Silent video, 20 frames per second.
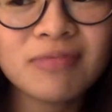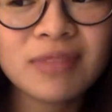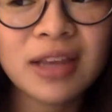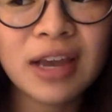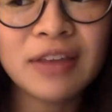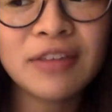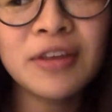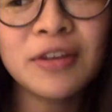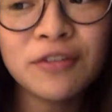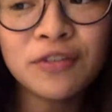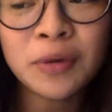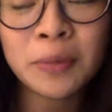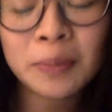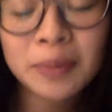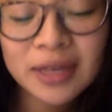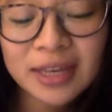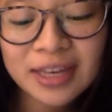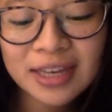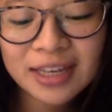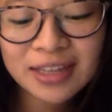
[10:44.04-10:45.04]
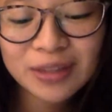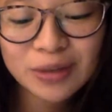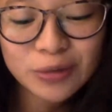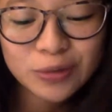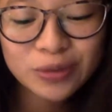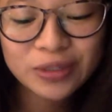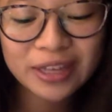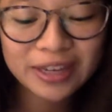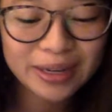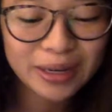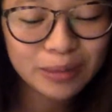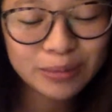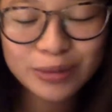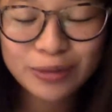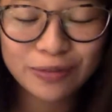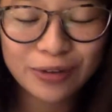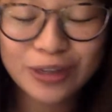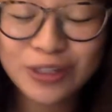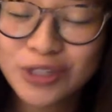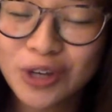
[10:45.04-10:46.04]
I think for me, those like cups
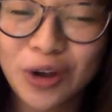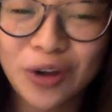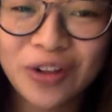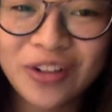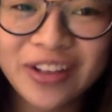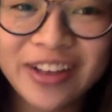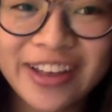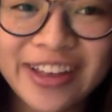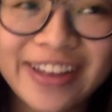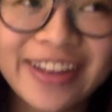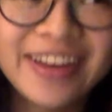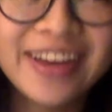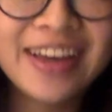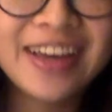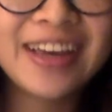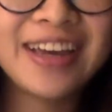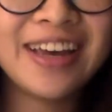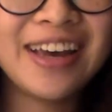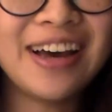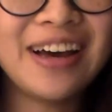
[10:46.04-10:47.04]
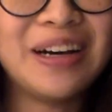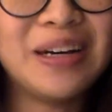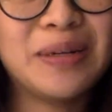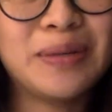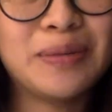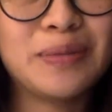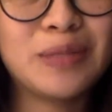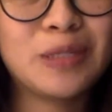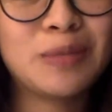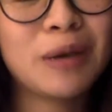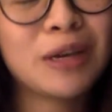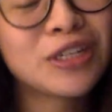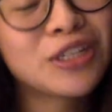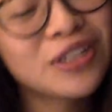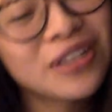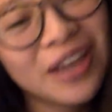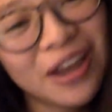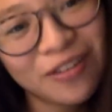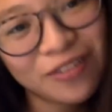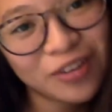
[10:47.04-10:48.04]
of hot chocolate,
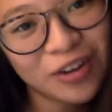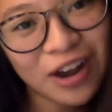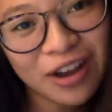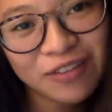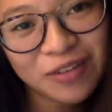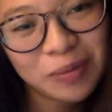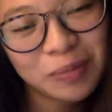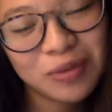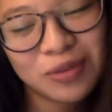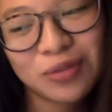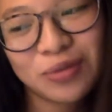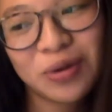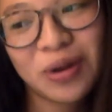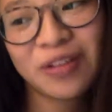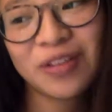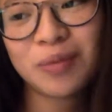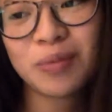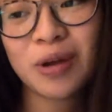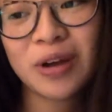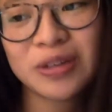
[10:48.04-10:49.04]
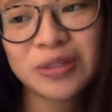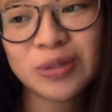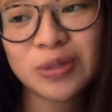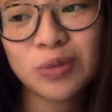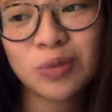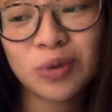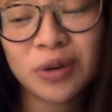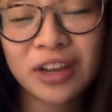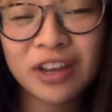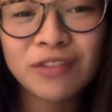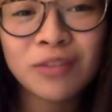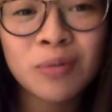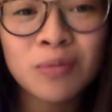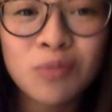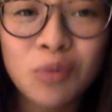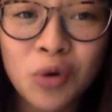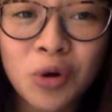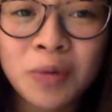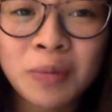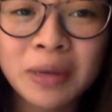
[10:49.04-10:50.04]
especially after having been through all that process, were even
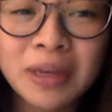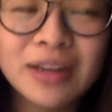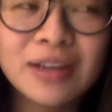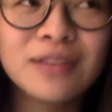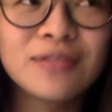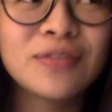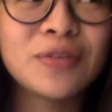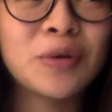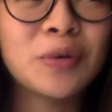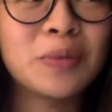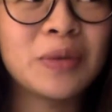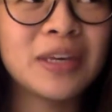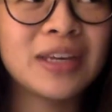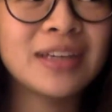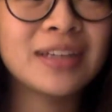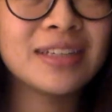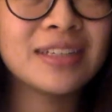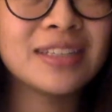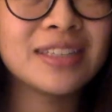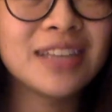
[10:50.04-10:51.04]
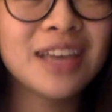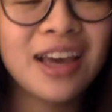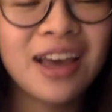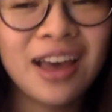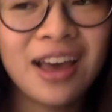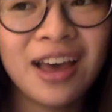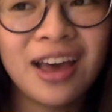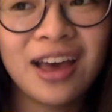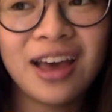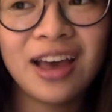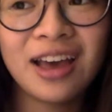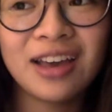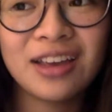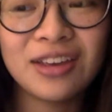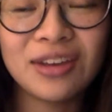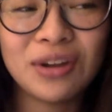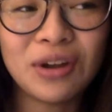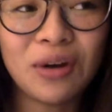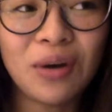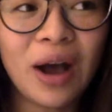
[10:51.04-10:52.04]
more meaningful because,
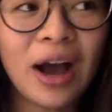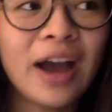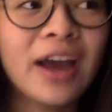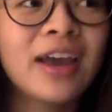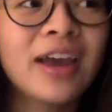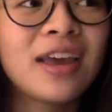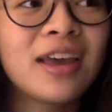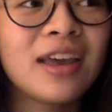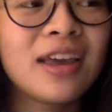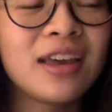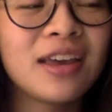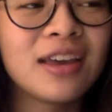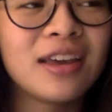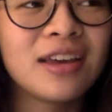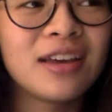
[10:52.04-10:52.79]
you know, I